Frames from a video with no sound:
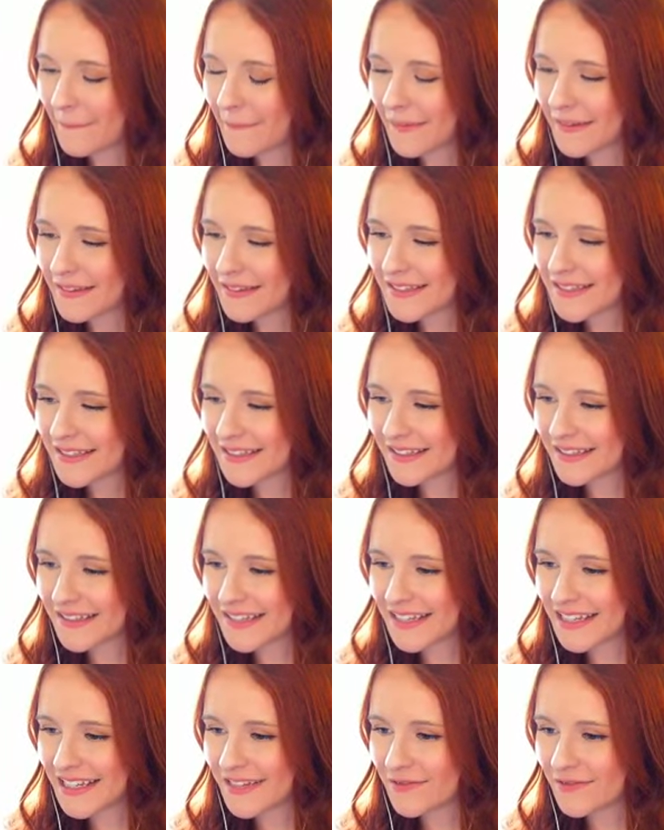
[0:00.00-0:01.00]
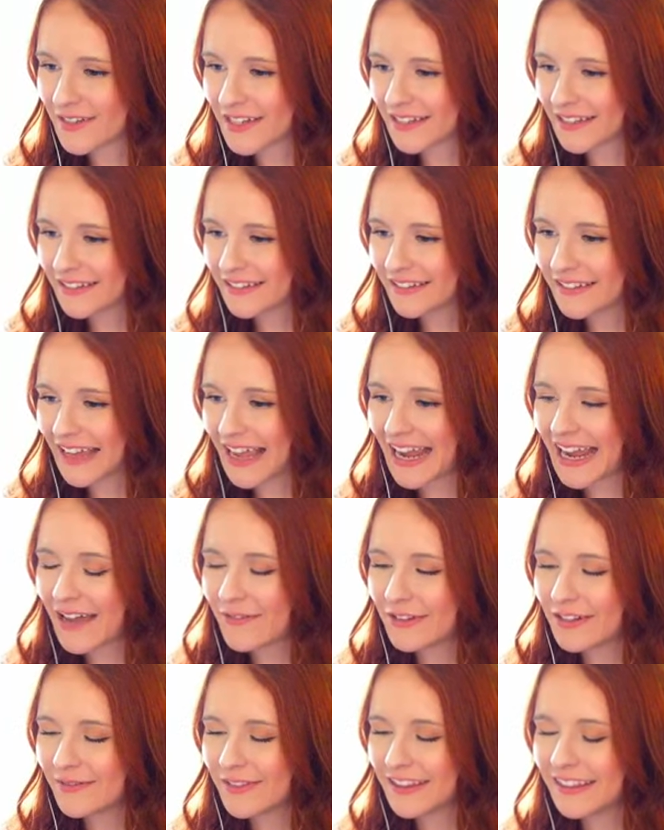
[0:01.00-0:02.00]
It's, it's, evening. I
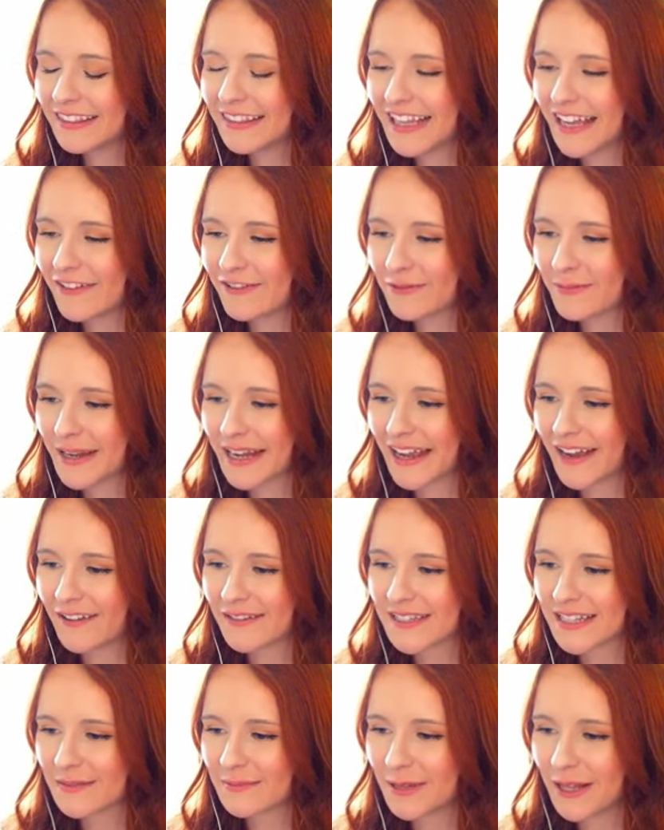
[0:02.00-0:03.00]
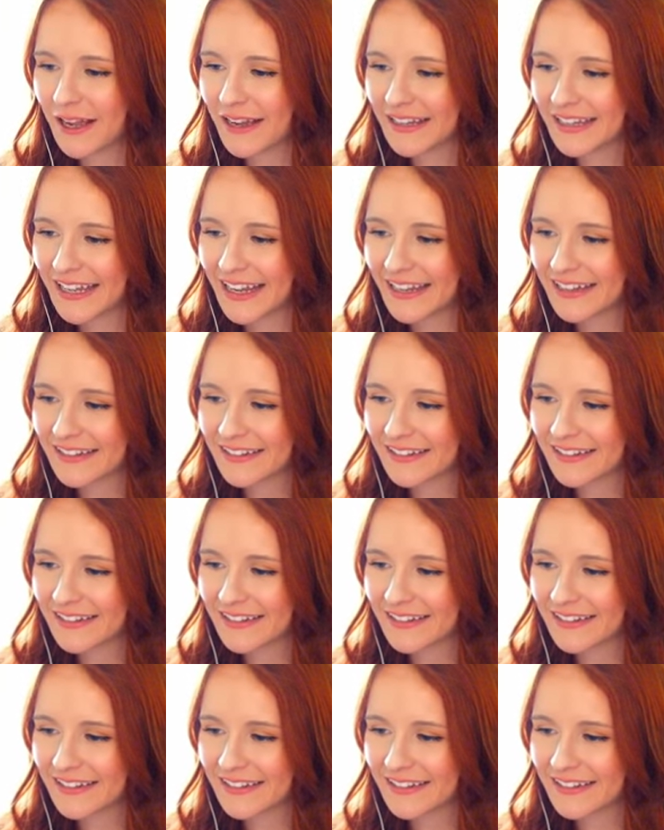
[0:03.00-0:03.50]
haven't even left my housing plot yet.